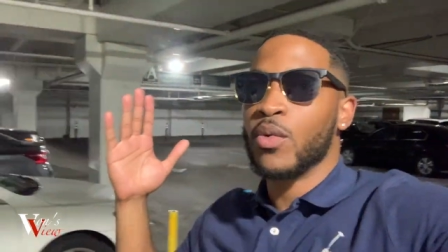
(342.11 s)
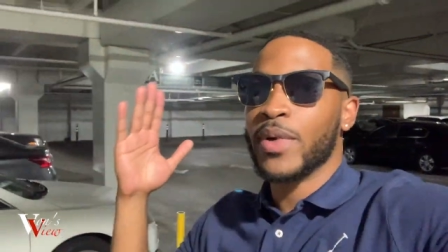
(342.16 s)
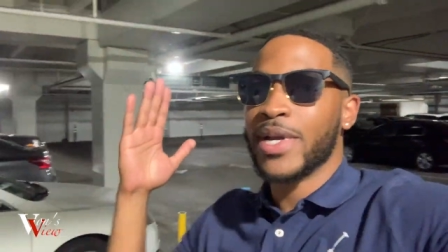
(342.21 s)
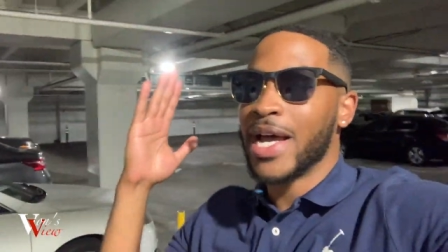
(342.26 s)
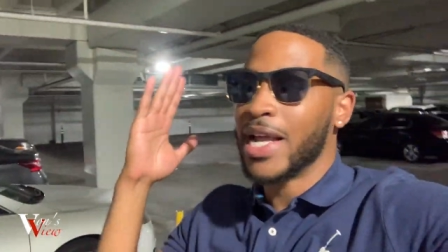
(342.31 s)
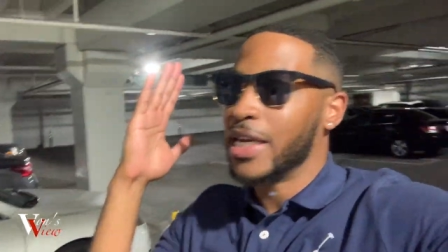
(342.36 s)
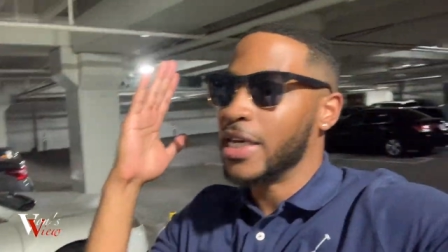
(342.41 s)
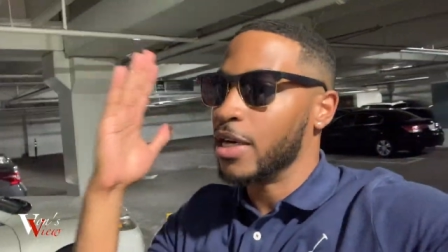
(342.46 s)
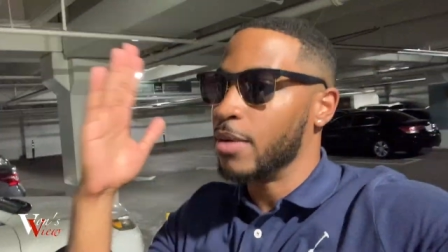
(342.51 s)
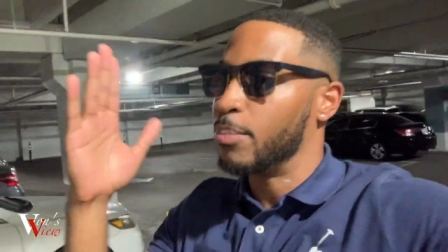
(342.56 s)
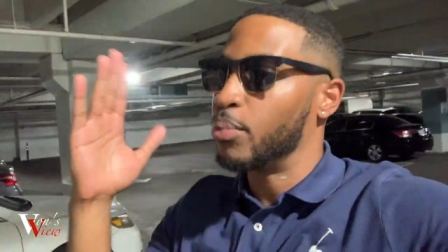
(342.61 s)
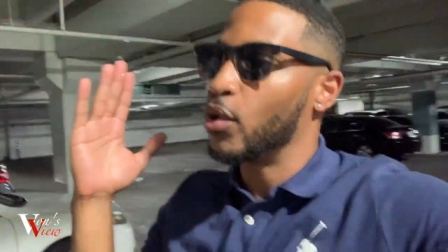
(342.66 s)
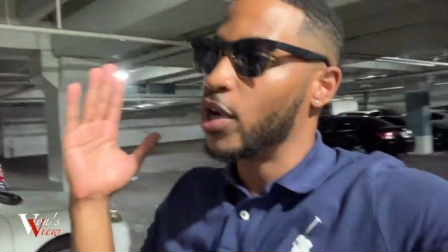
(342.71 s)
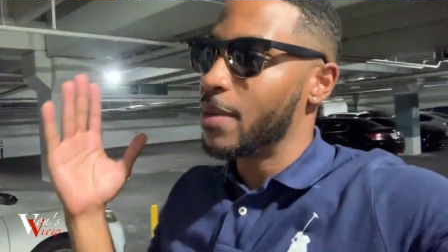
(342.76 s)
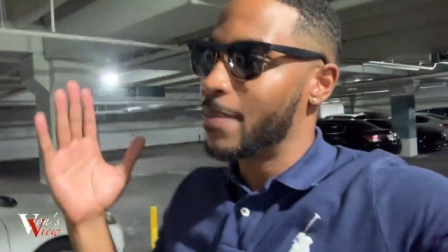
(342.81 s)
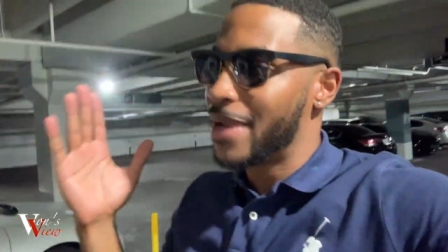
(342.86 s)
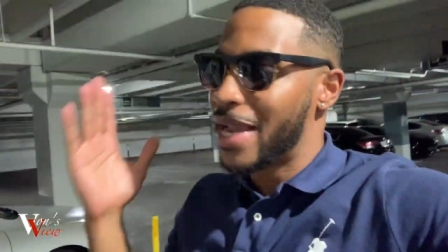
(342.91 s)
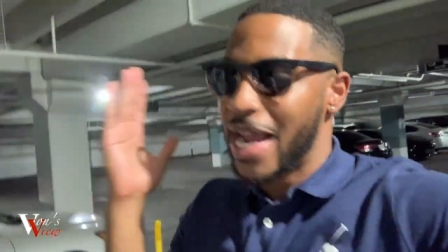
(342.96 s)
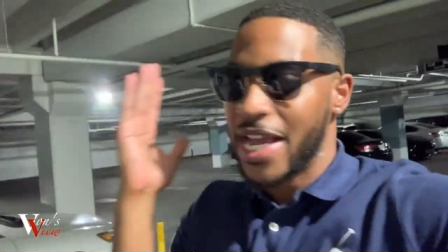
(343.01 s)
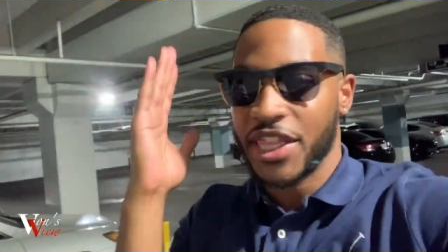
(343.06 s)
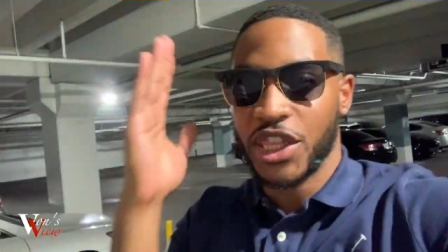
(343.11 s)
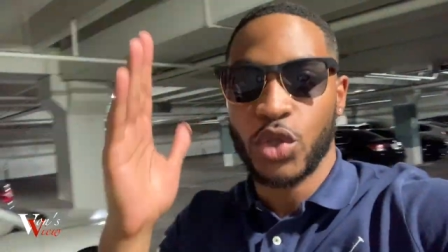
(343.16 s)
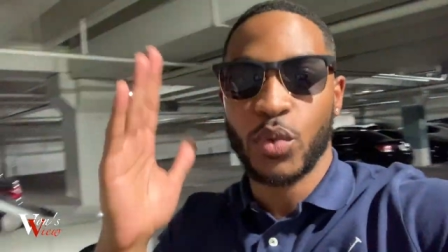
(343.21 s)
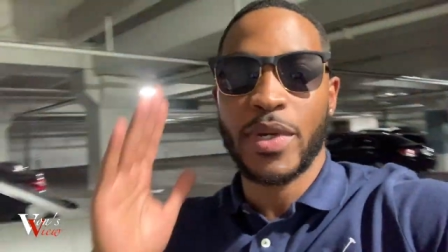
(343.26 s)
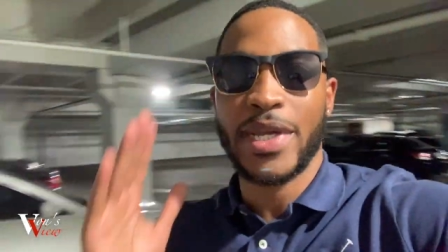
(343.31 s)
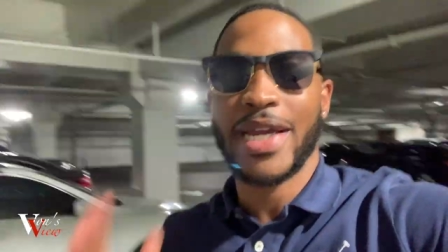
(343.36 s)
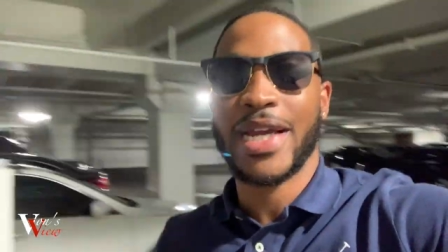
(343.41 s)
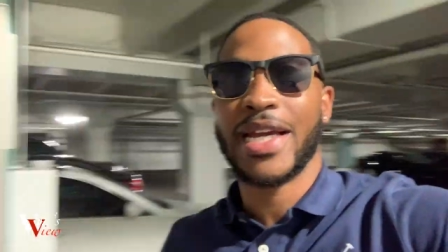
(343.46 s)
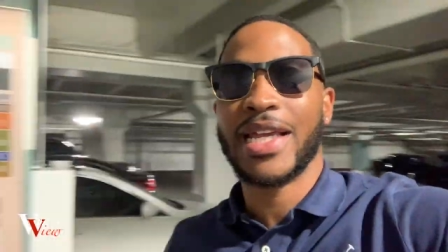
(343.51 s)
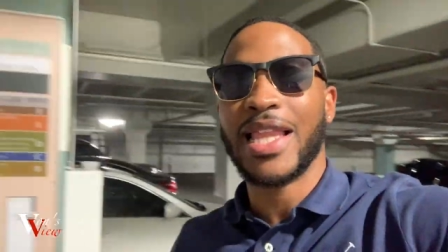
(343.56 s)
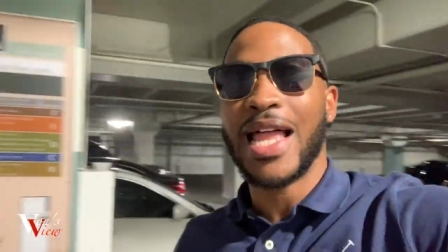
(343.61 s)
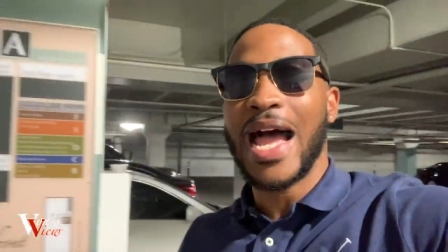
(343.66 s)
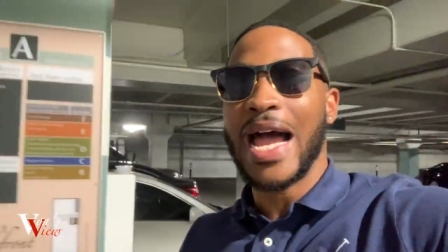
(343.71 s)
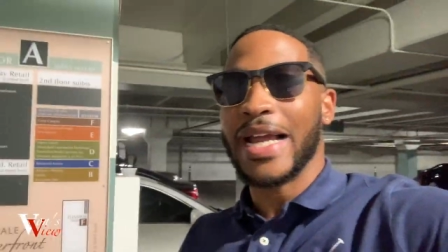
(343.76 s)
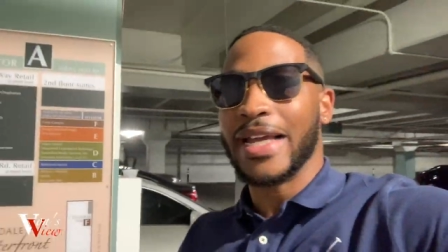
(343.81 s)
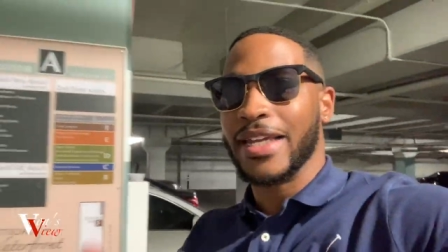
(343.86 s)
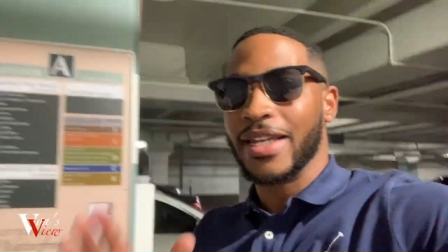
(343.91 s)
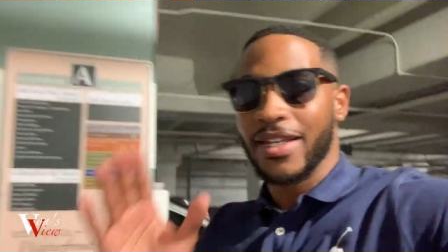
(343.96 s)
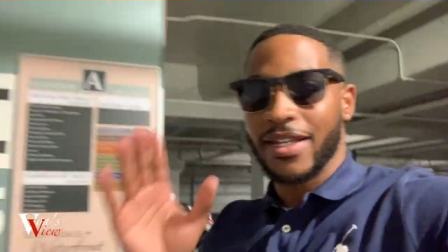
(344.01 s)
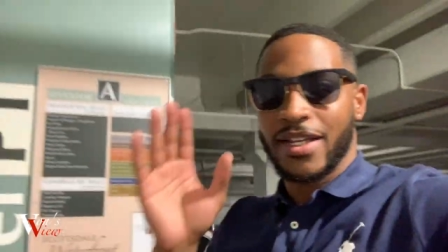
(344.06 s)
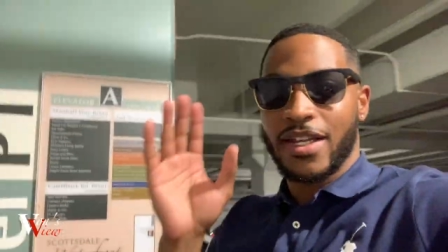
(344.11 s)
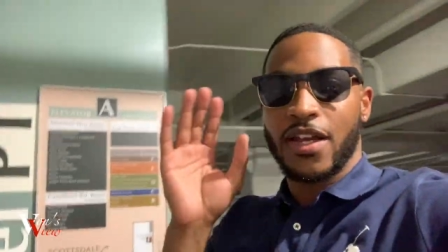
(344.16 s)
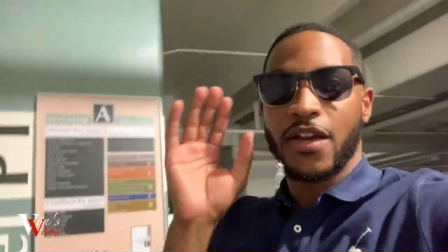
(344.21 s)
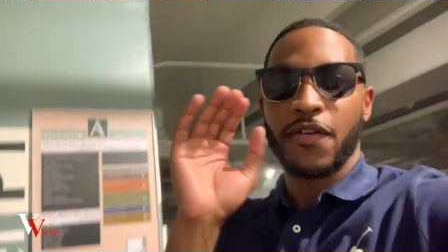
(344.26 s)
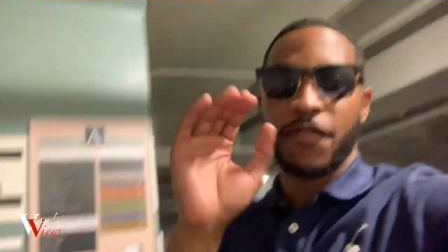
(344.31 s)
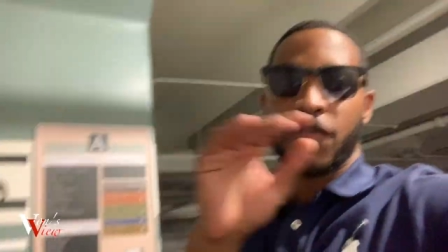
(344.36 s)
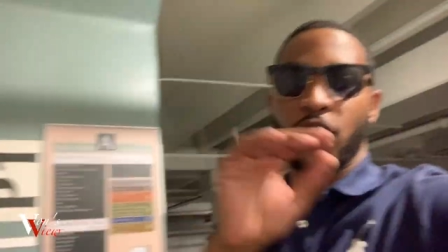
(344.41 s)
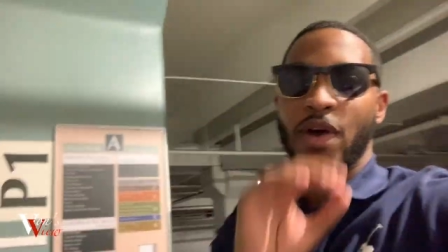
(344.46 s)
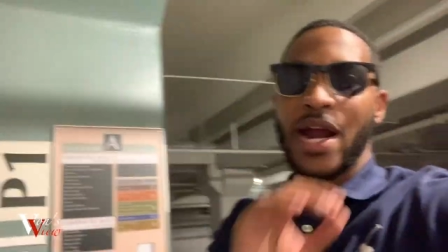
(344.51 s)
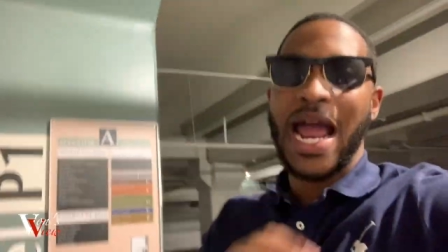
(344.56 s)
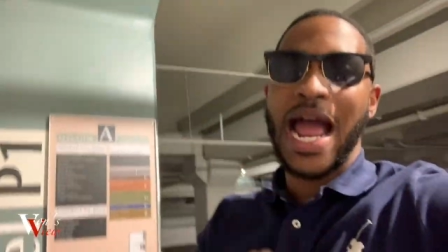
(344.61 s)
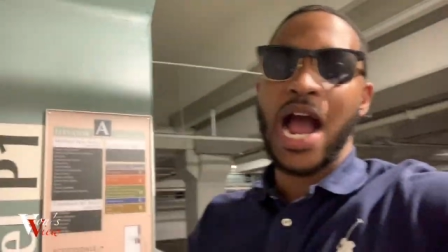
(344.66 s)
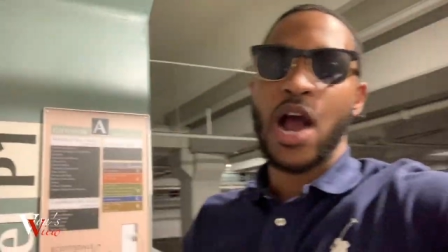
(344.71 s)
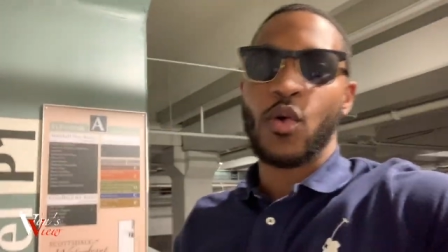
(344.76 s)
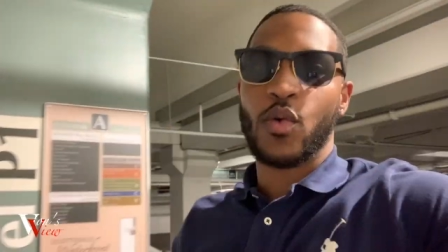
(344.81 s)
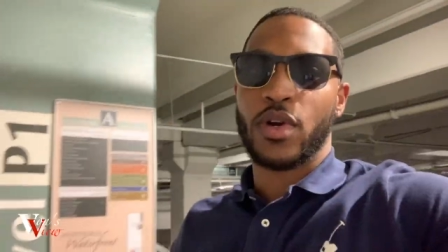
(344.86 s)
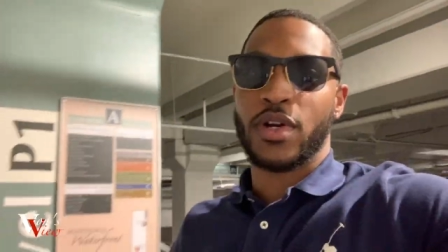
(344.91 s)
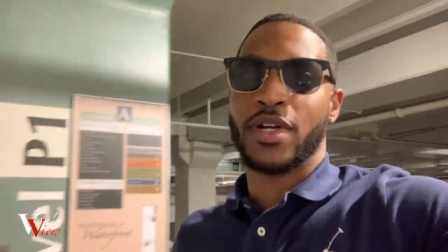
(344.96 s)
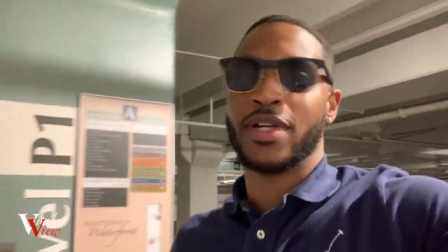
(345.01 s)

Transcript: We got an appointment at 3 o'clock for an hour.